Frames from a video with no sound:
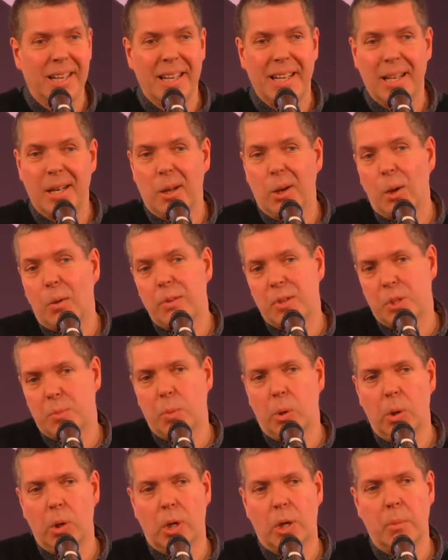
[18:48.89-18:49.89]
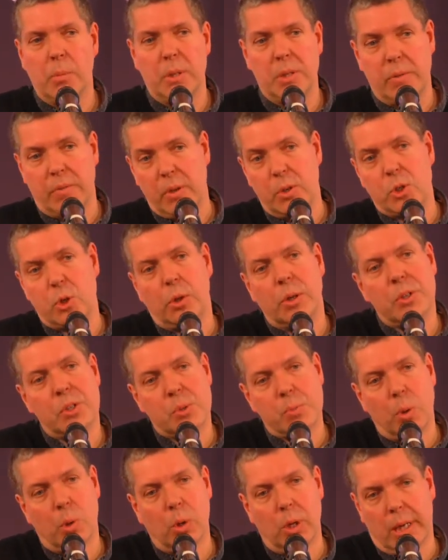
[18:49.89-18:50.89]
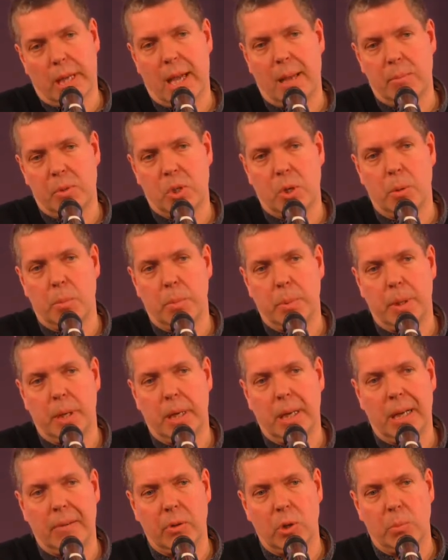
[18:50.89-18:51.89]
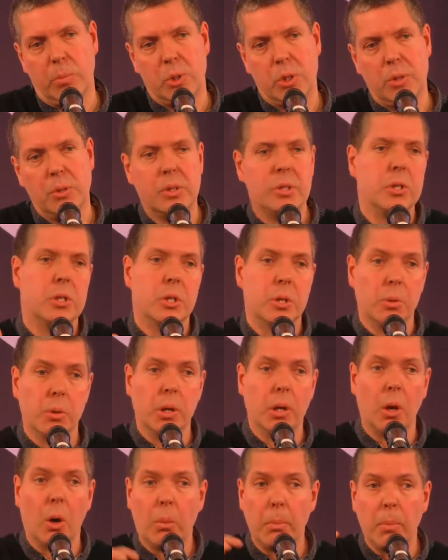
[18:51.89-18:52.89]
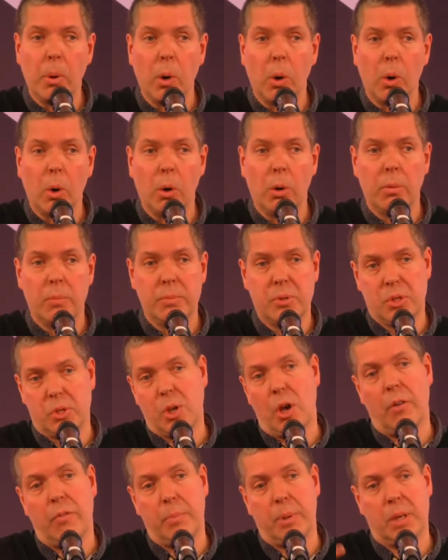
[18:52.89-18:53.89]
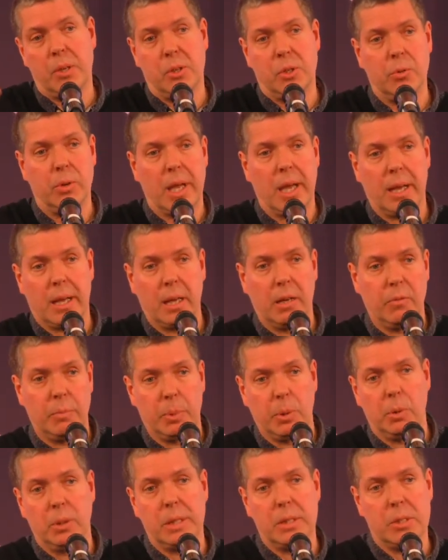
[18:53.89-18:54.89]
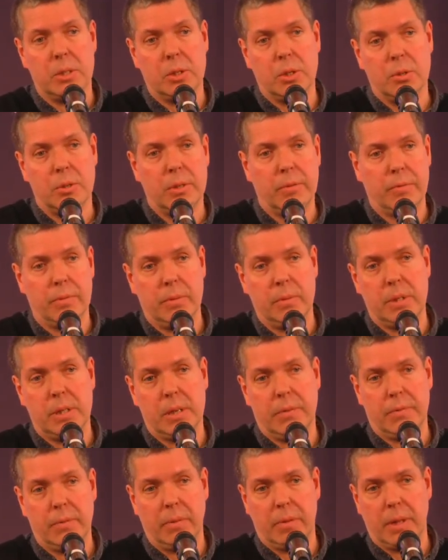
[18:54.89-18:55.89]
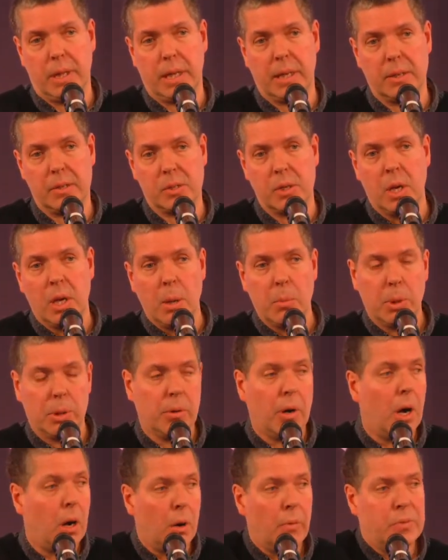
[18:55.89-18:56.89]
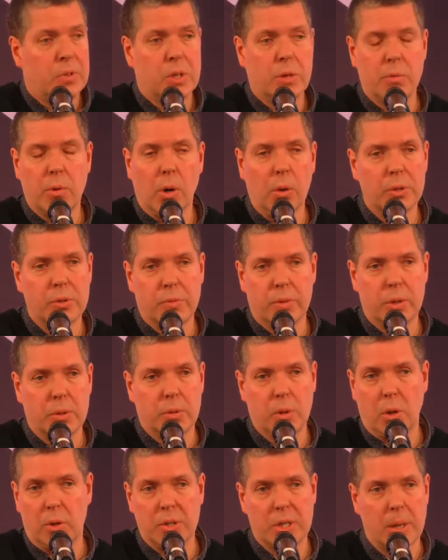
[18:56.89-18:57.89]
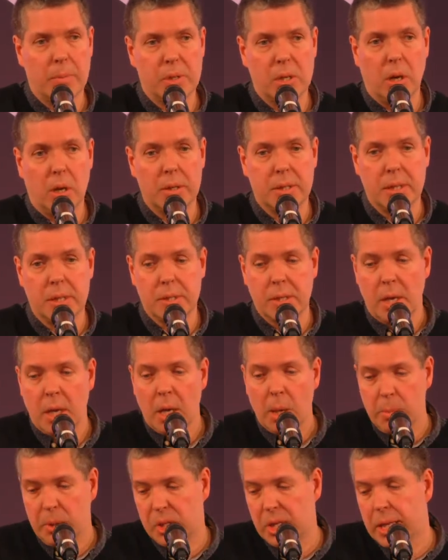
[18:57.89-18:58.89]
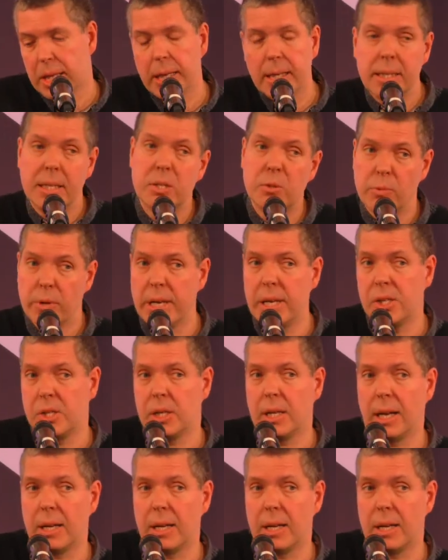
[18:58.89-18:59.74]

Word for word: You know, a lot of the smaller companies. If you join a smaller games company, you'll have an opportunity to do a lot more stuff because you'll get kind of pulled in to do different different things. But there are obviously roles for concept artists, particularly in this region.